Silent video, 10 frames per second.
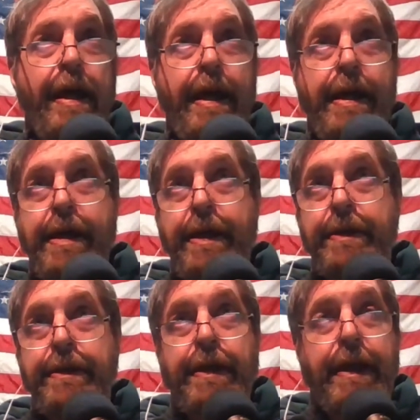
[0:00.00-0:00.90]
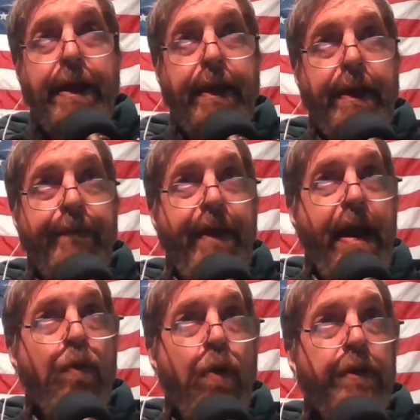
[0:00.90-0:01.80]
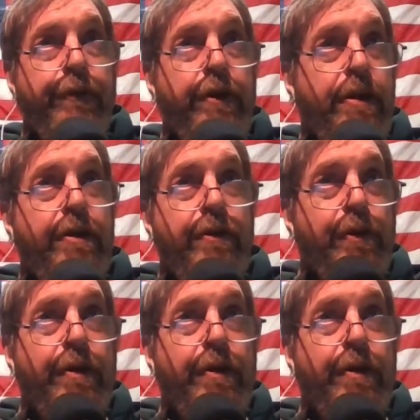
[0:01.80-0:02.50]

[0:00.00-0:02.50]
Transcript: And if that works for you,